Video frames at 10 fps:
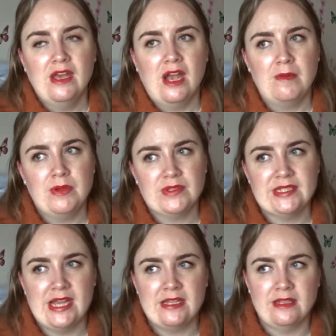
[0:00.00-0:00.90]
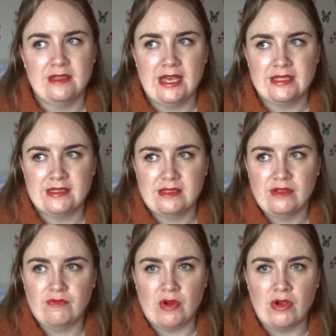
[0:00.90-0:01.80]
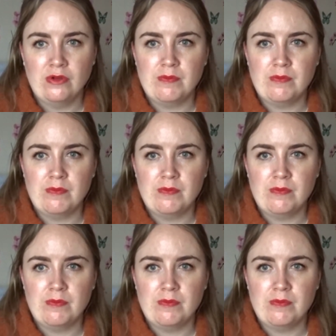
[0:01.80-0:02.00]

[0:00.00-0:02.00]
I'm not saying that that's wrong,